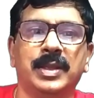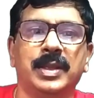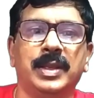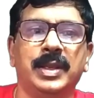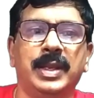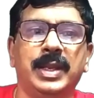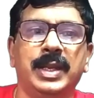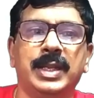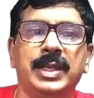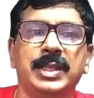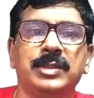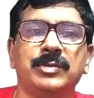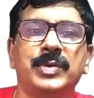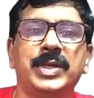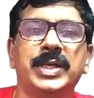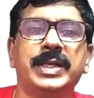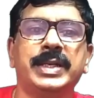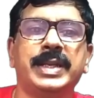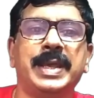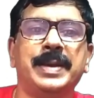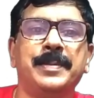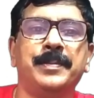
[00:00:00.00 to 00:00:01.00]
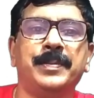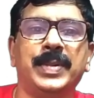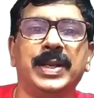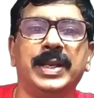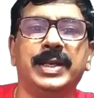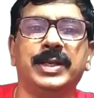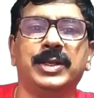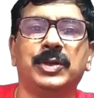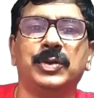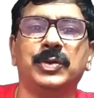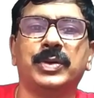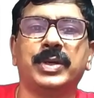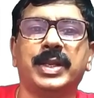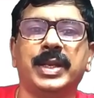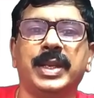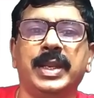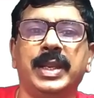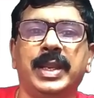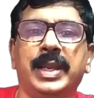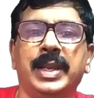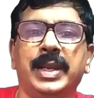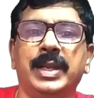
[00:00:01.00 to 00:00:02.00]
It is one template to
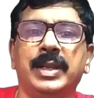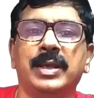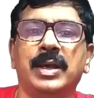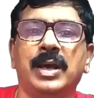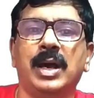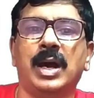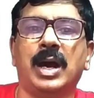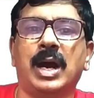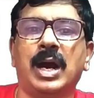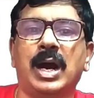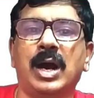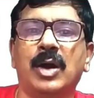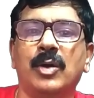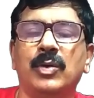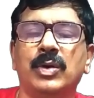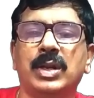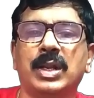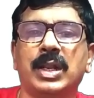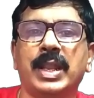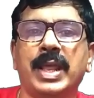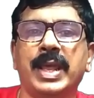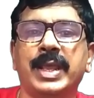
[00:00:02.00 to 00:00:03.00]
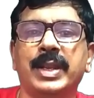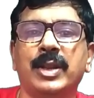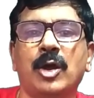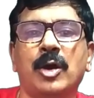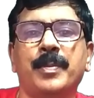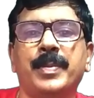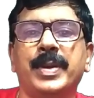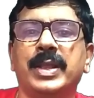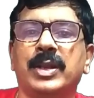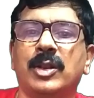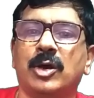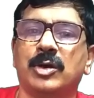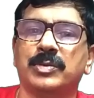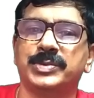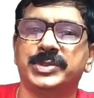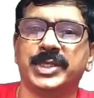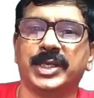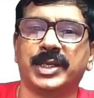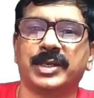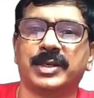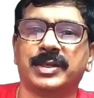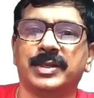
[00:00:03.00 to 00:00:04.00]
create outline of an
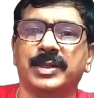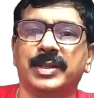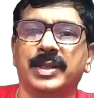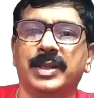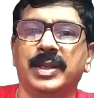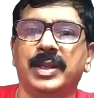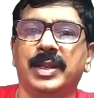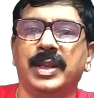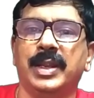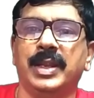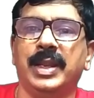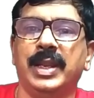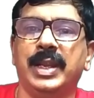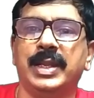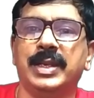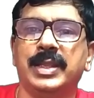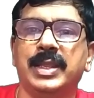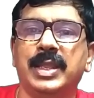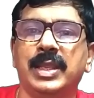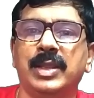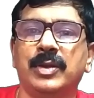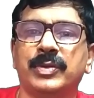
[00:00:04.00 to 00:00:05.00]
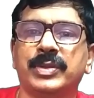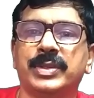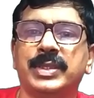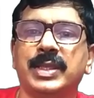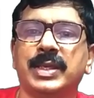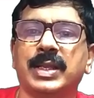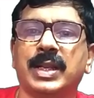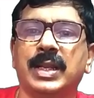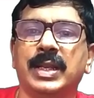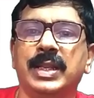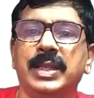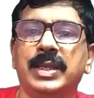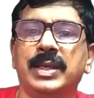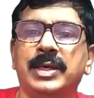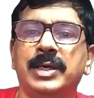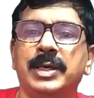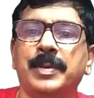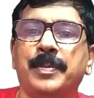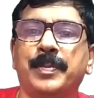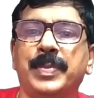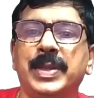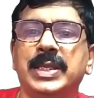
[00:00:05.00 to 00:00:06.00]
object. It gives the
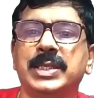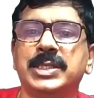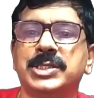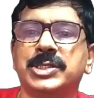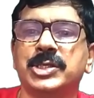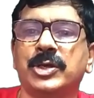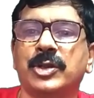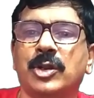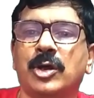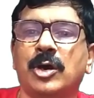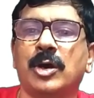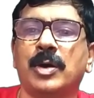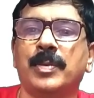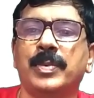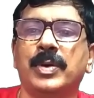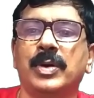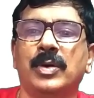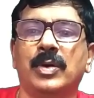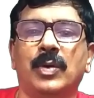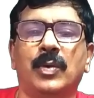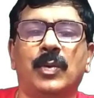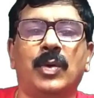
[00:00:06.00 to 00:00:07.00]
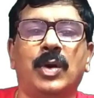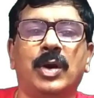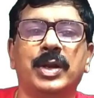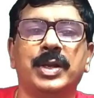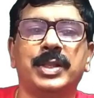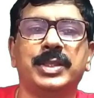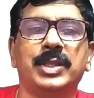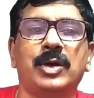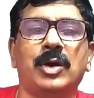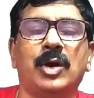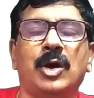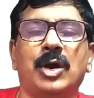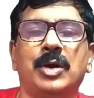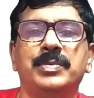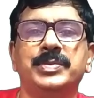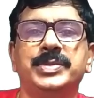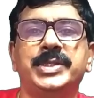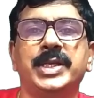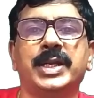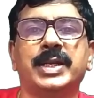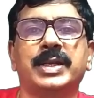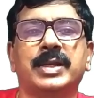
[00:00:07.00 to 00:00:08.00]
clear picture of what the
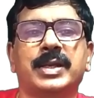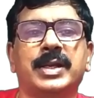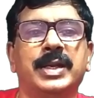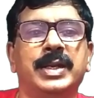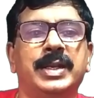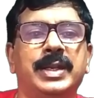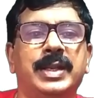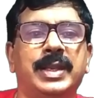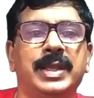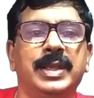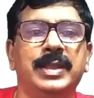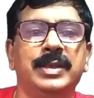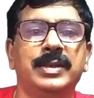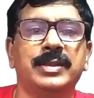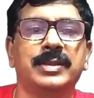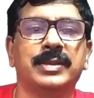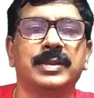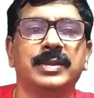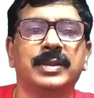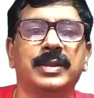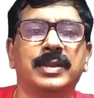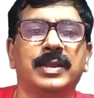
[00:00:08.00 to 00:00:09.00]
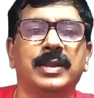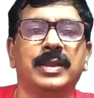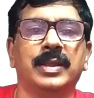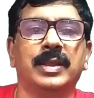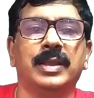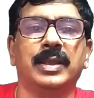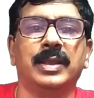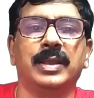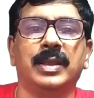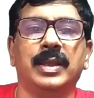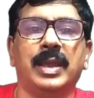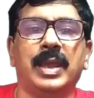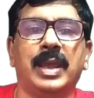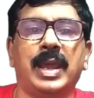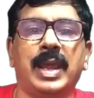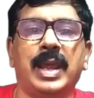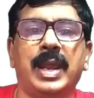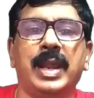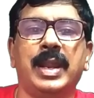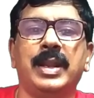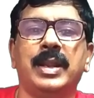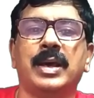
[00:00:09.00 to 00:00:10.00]
object contains
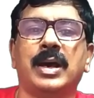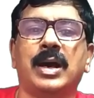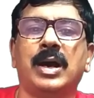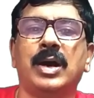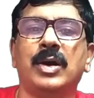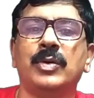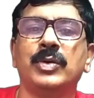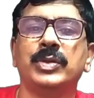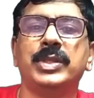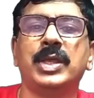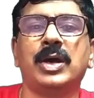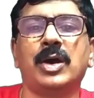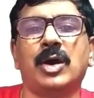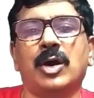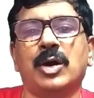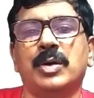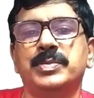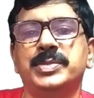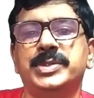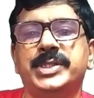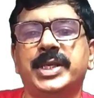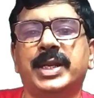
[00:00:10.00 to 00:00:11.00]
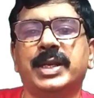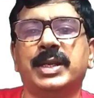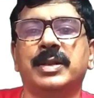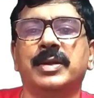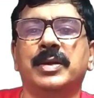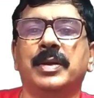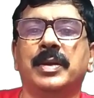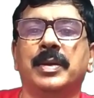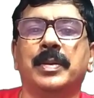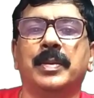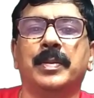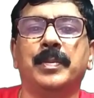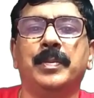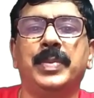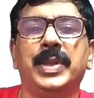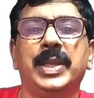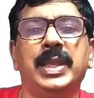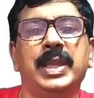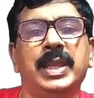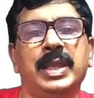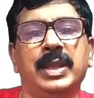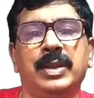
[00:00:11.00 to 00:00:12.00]
and how the object
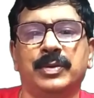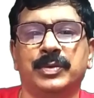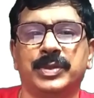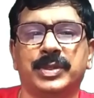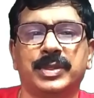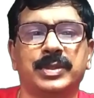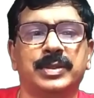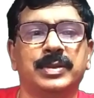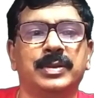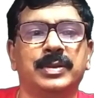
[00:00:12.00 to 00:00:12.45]
behaves.